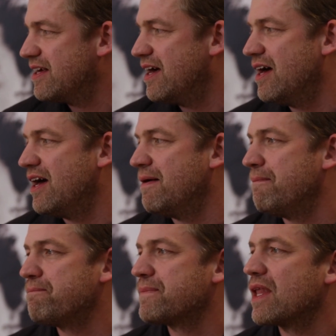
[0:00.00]

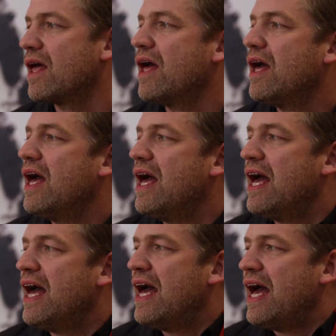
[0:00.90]

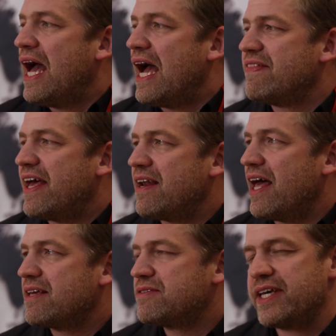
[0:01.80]
And then
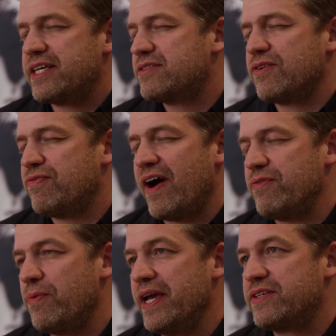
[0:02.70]
like 6 or
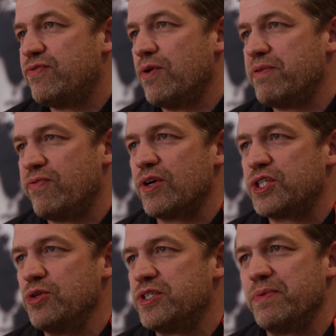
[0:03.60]
5 weeks before
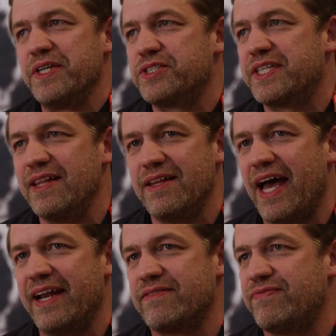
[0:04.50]
shooting, we still
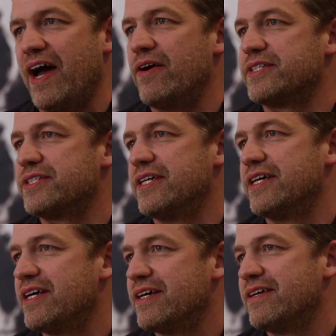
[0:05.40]
hadn't found
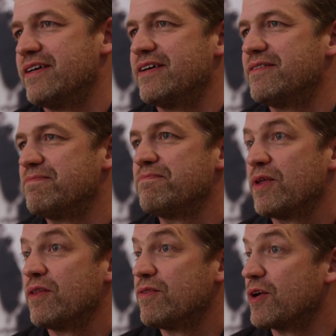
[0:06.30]
the
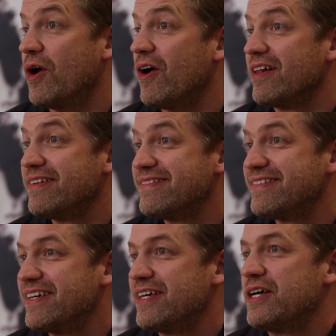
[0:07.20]
girl.
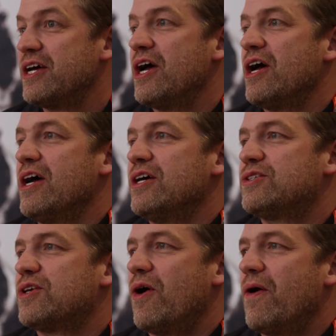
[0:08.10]

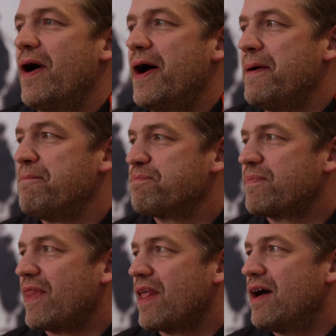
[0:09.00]
So
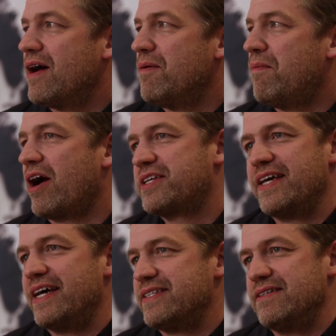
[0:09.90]
Mark
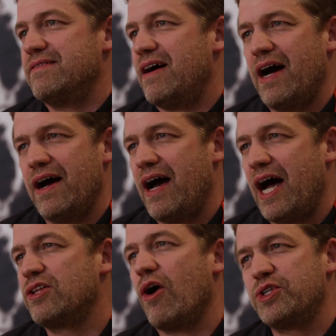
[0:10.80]
said,
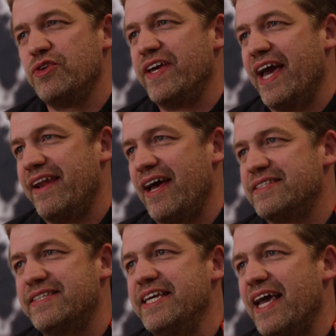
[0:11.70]
I'll go to Vienna and
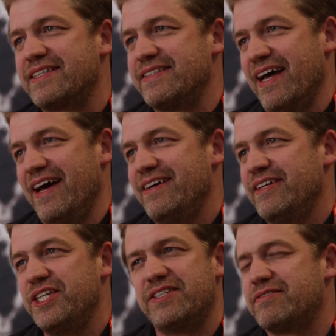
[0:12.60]
see Jasna,
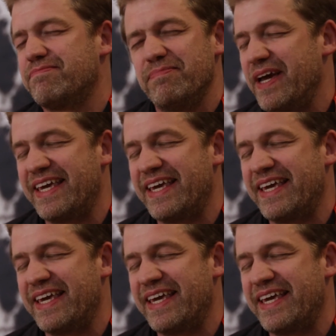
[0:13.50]
just in